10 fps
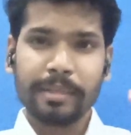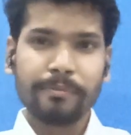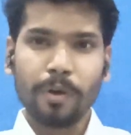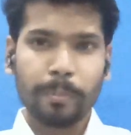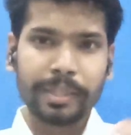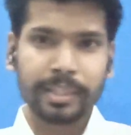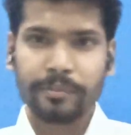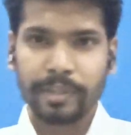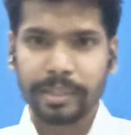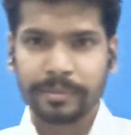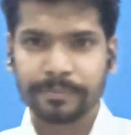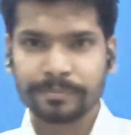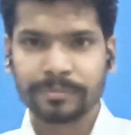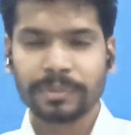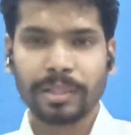in a formatted way,
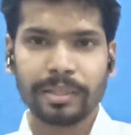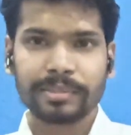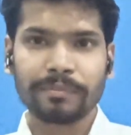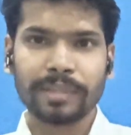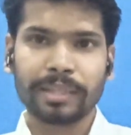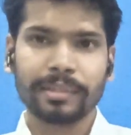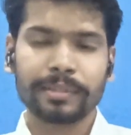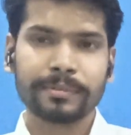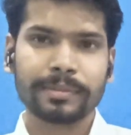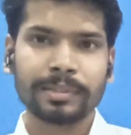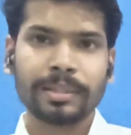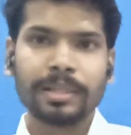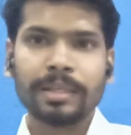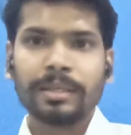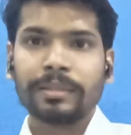and stuff like that.
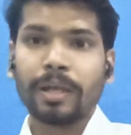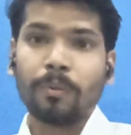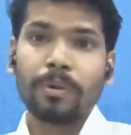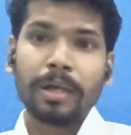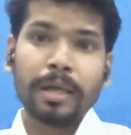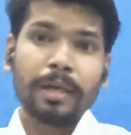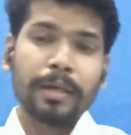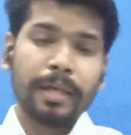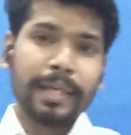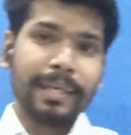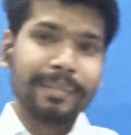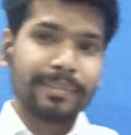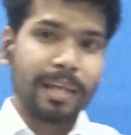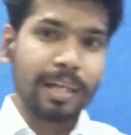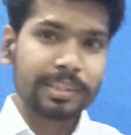Now, a
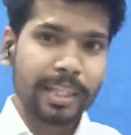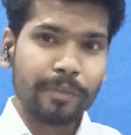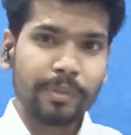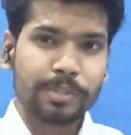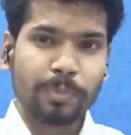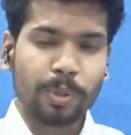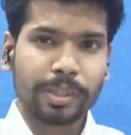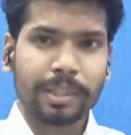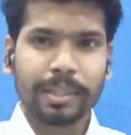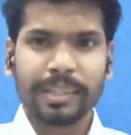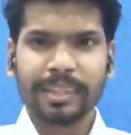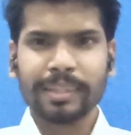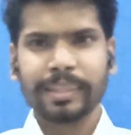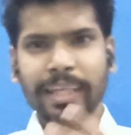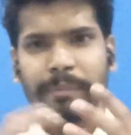large language model
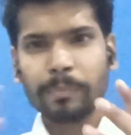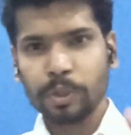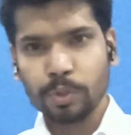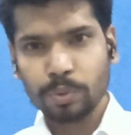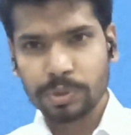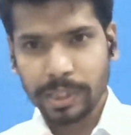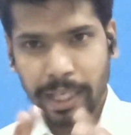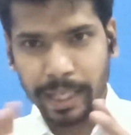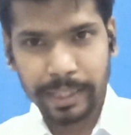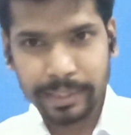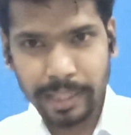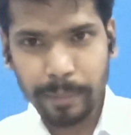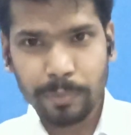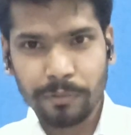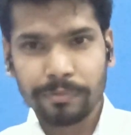can produce any
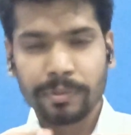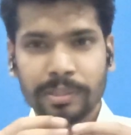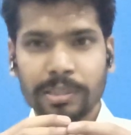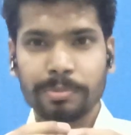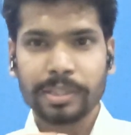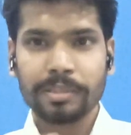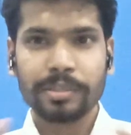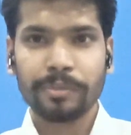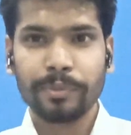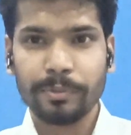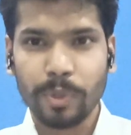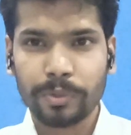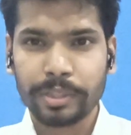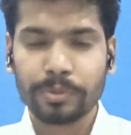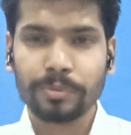type of substance that we
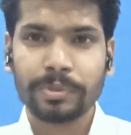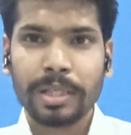want it to,